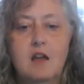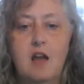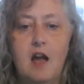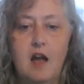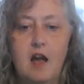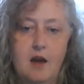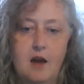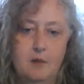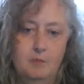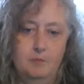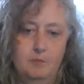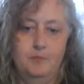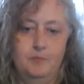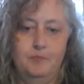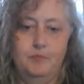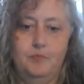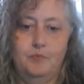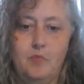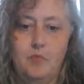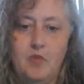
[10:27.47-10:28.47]
um,
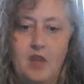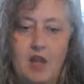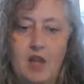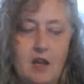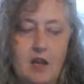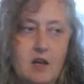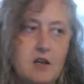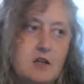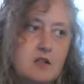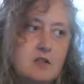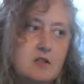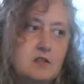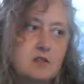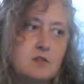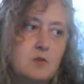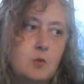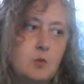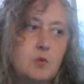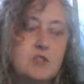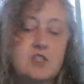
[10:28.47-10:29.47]

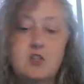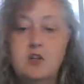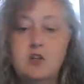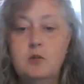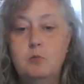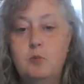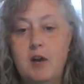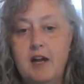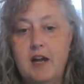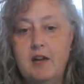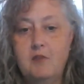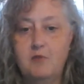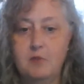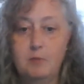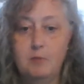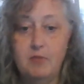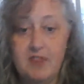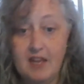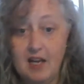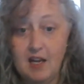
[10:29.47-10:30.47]
was a good break
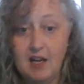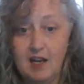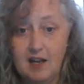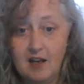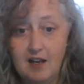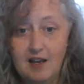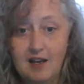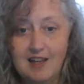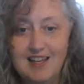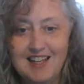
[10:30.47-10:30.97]
from thinking.